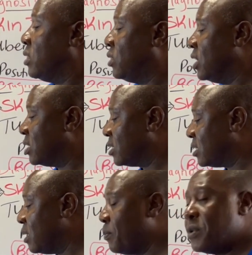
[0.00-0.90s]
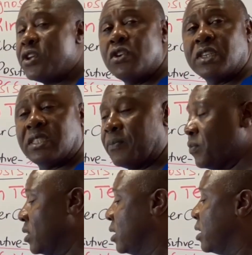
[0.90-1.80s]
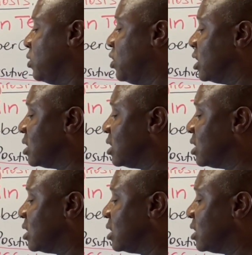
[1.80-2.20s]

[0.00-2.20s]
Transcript: This is the priority. This